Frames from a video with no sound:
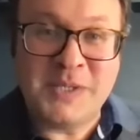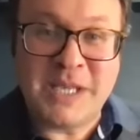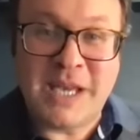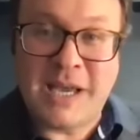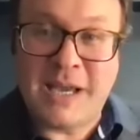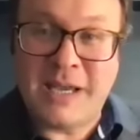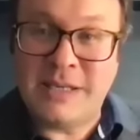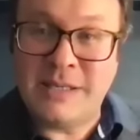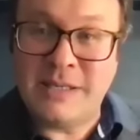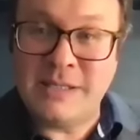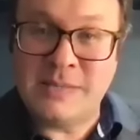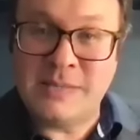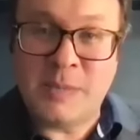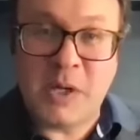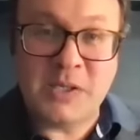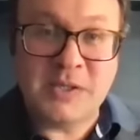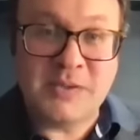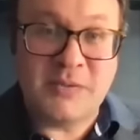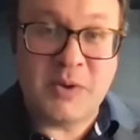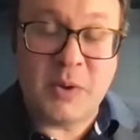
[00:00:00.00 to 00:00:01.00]
side and as
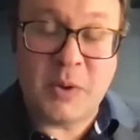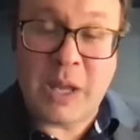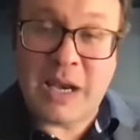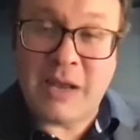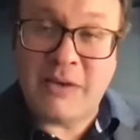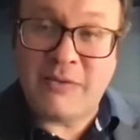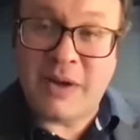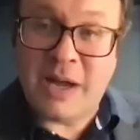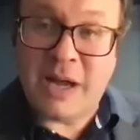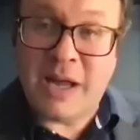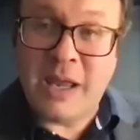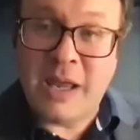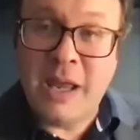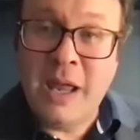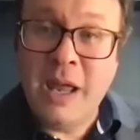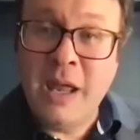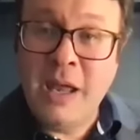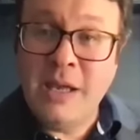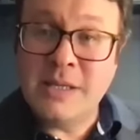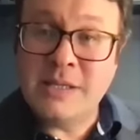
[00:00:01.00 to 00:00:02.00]
part of UKLFI.
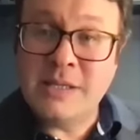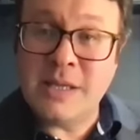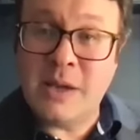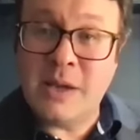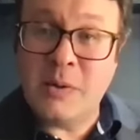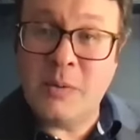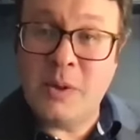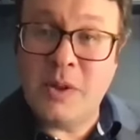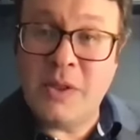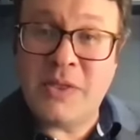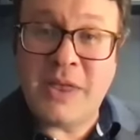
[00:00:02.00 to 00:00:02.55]
So